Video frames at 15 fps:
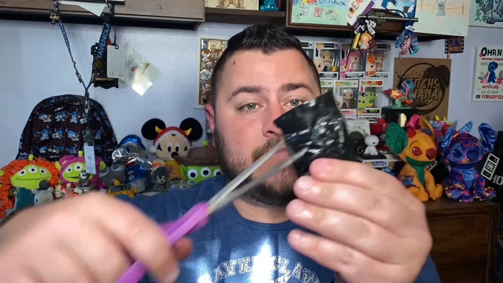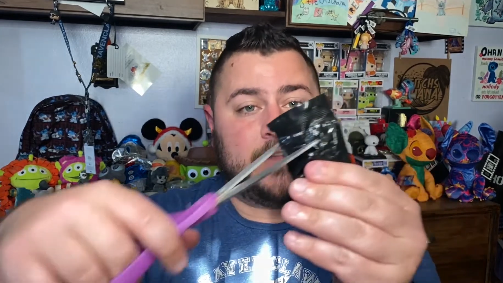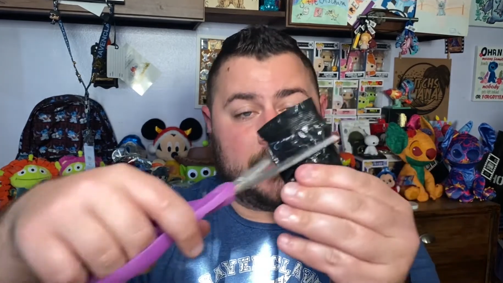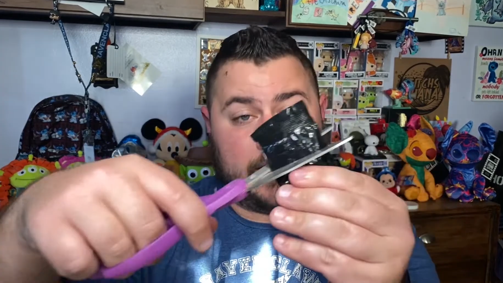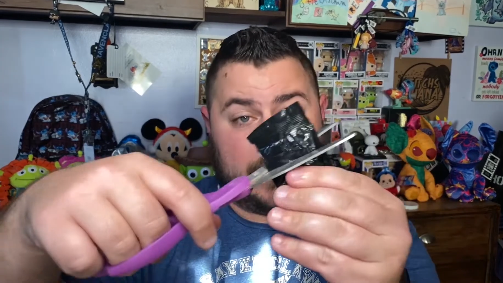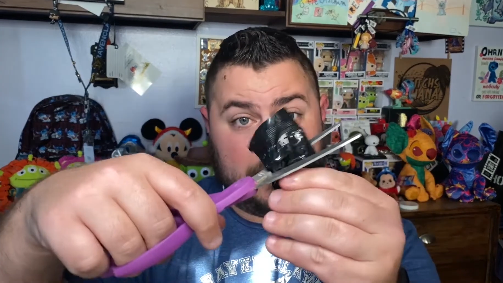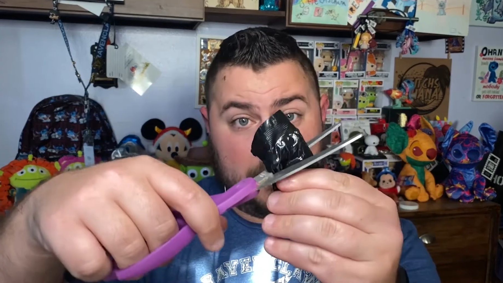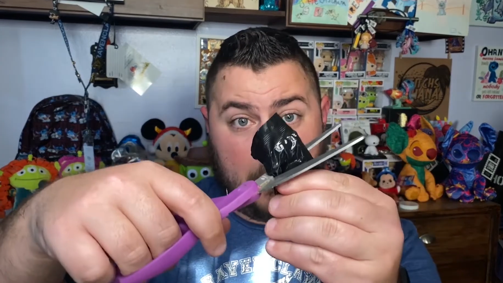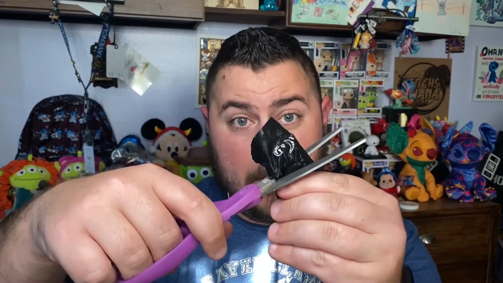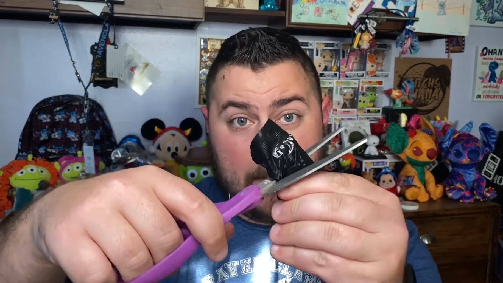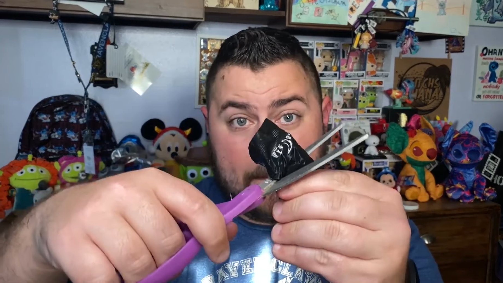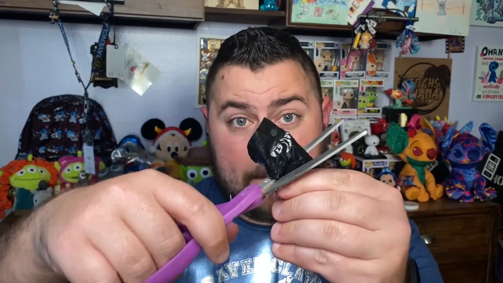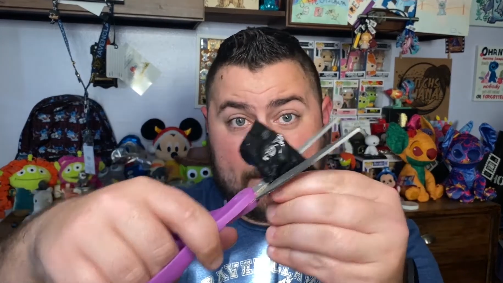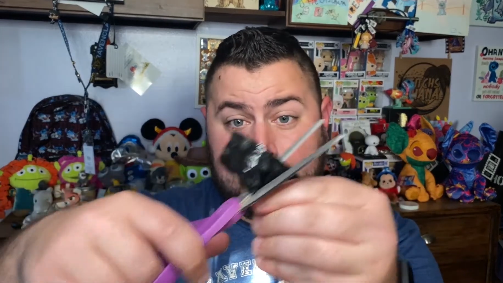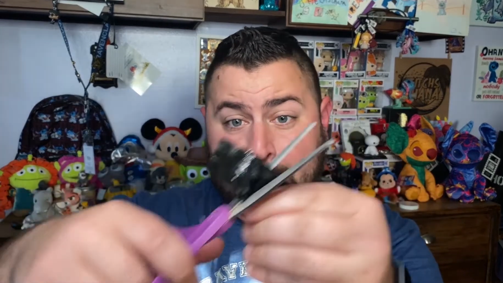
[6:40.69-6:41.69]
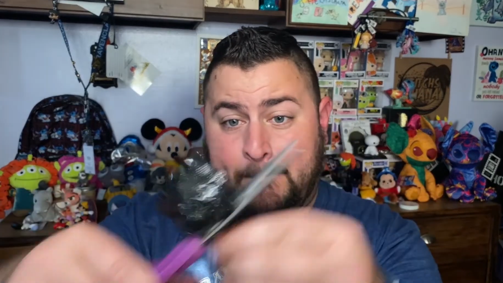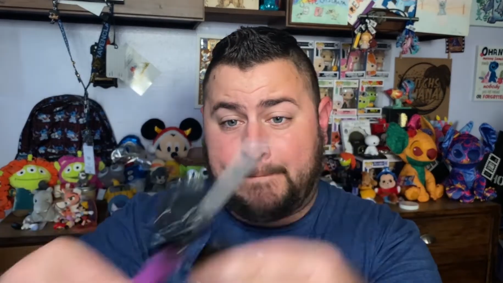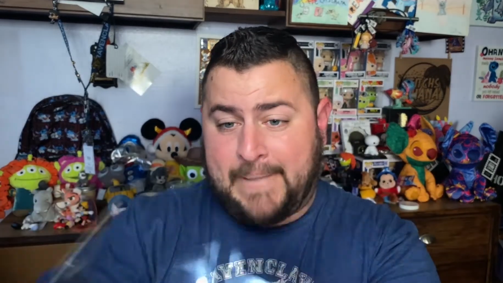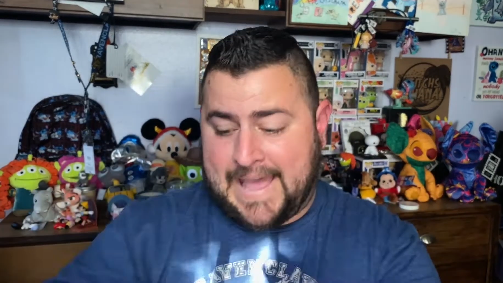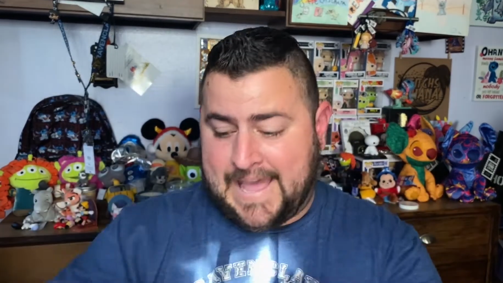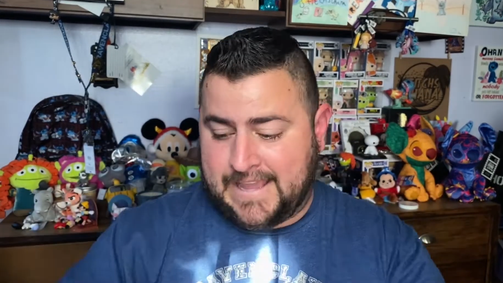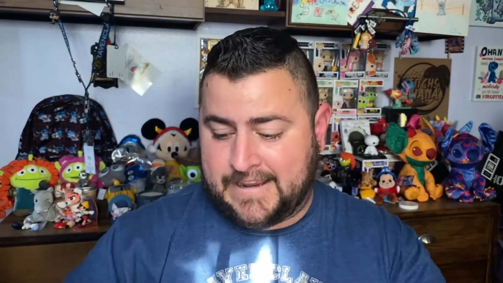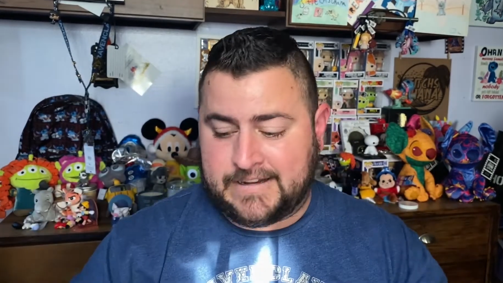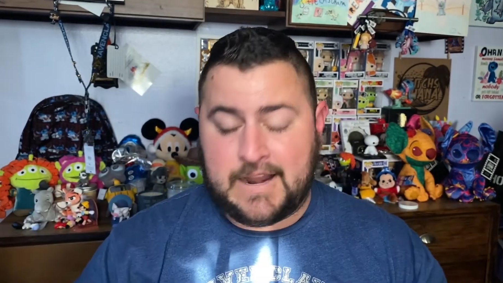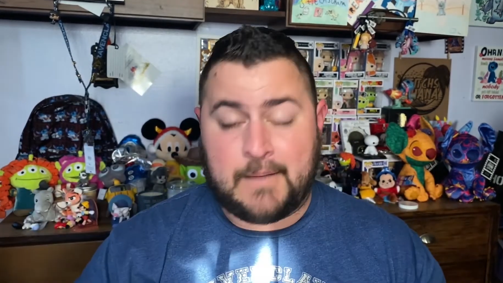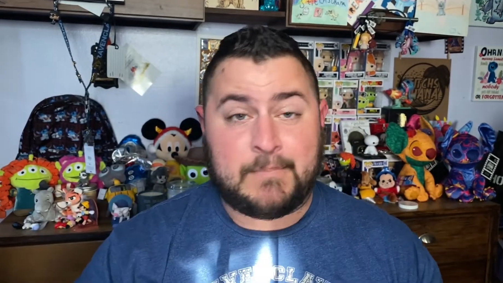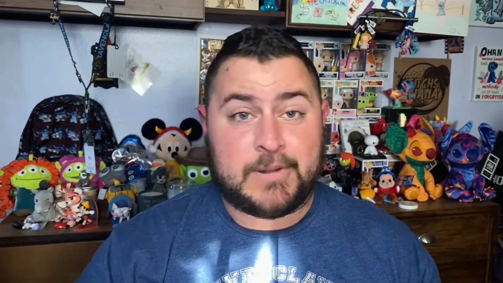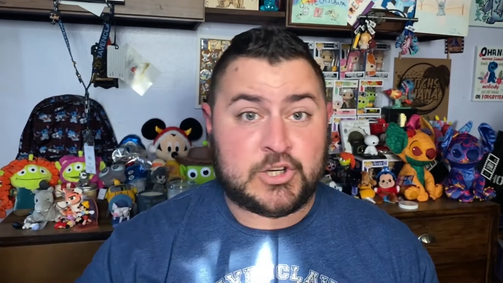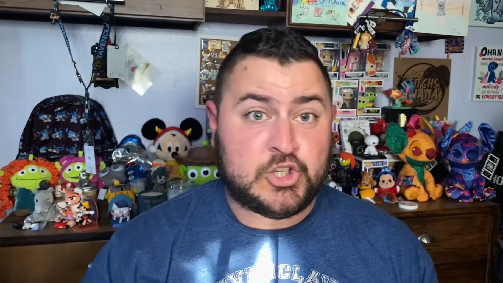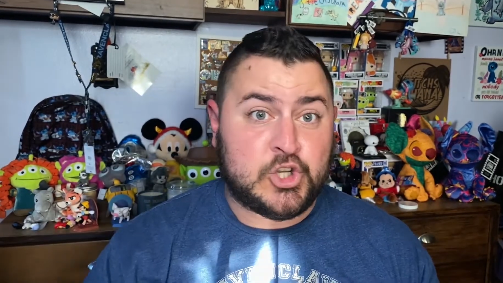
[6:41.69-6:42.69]
Okay bag
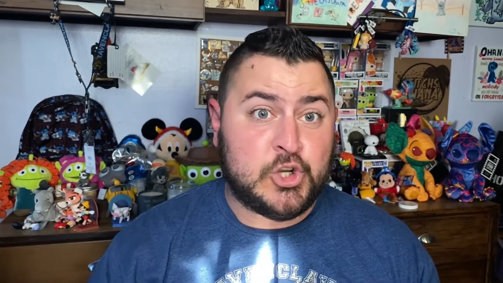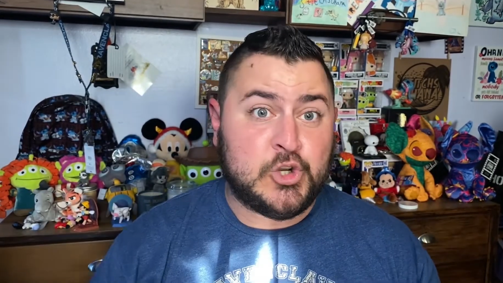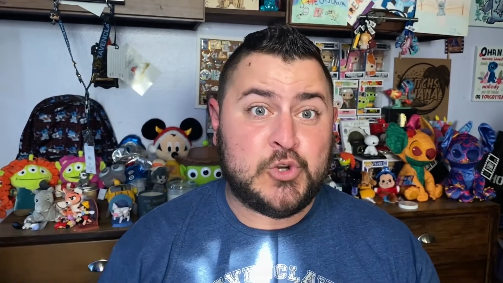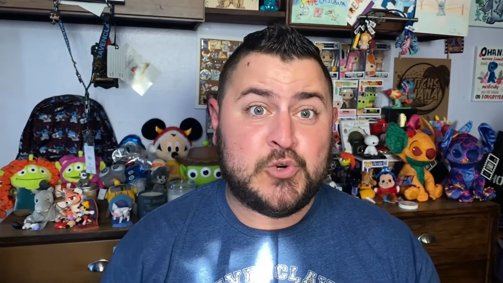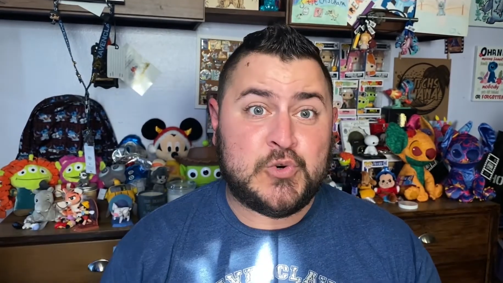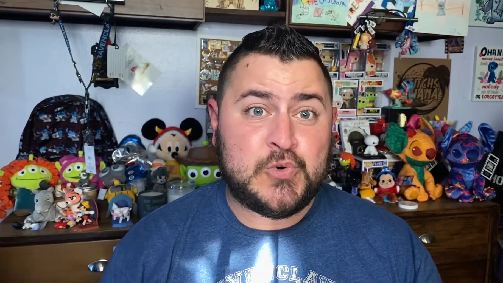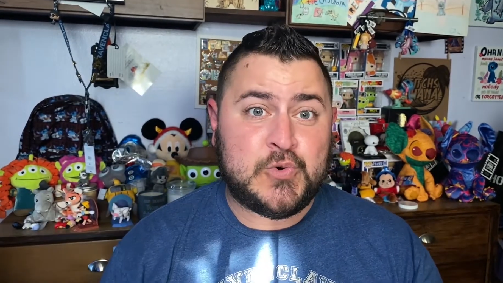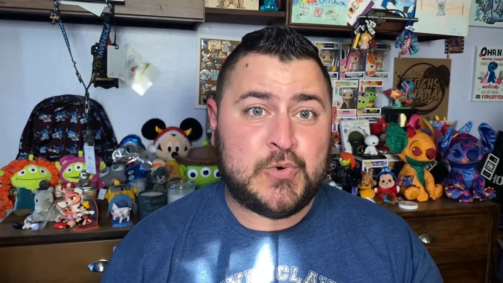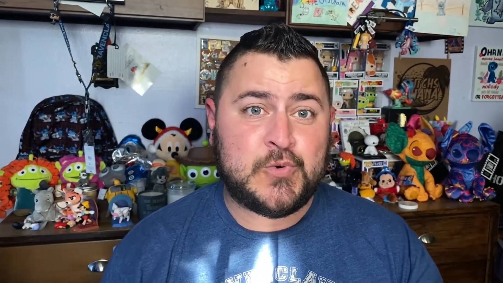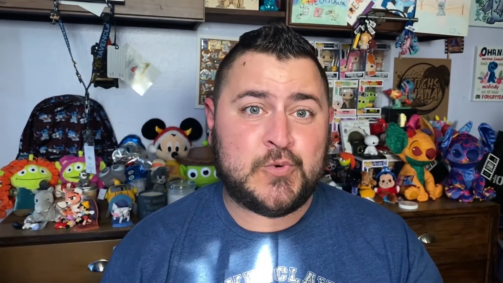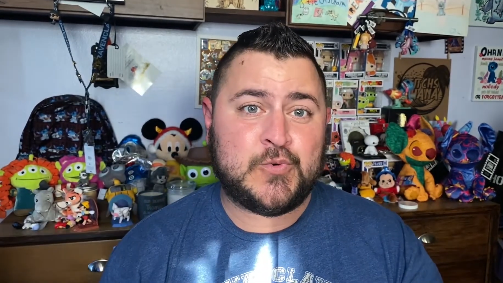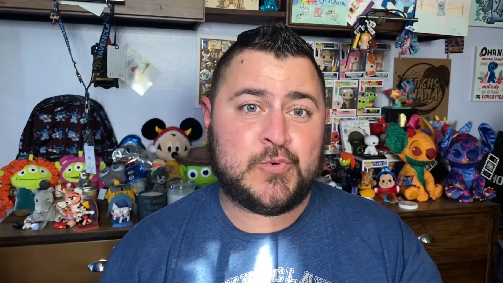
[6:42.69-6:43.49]
number two.